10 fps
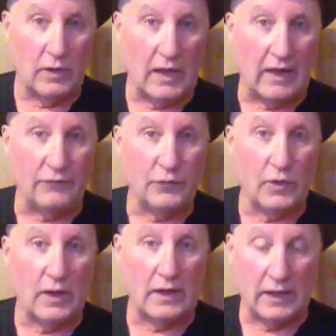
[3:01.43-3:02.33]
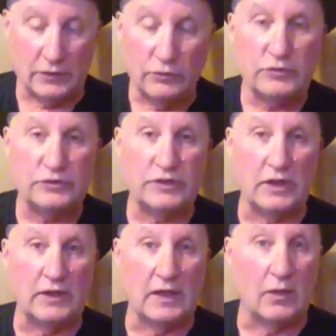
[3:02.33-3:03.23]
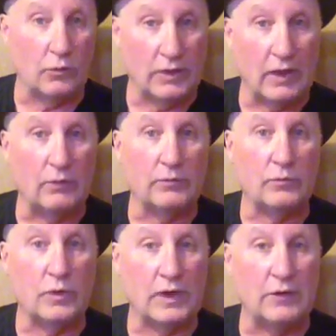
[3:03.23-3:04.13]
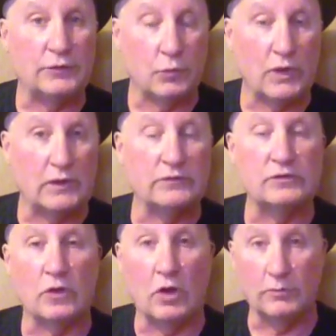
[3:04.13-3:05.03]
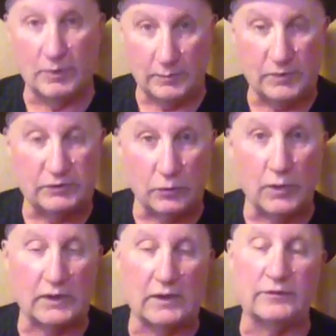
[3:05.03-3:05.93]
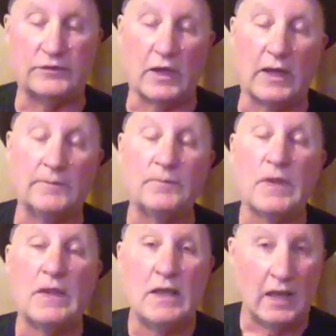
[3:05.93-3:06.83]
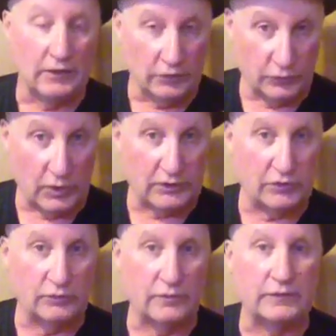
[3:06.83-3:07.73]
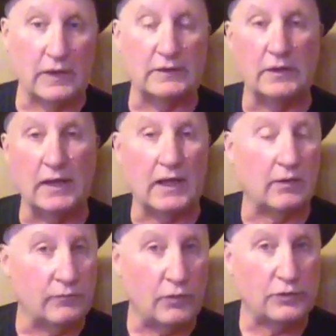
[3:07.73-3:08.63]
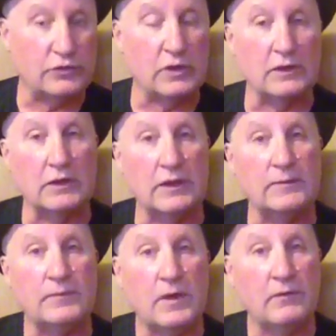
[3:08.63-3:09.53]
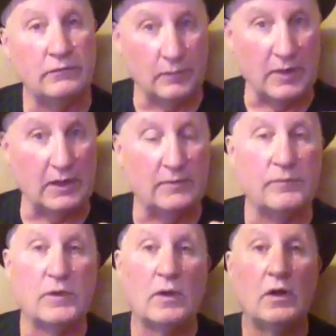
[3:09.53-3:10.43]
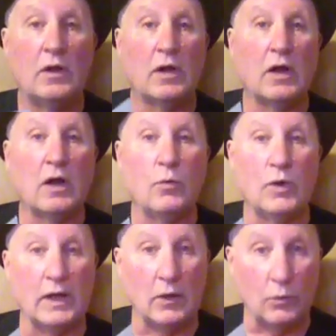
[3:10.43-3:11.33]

after I used to send it out without the wick installed, but a piece of wick inside, and the directions reflected that. Unfortunately for me, when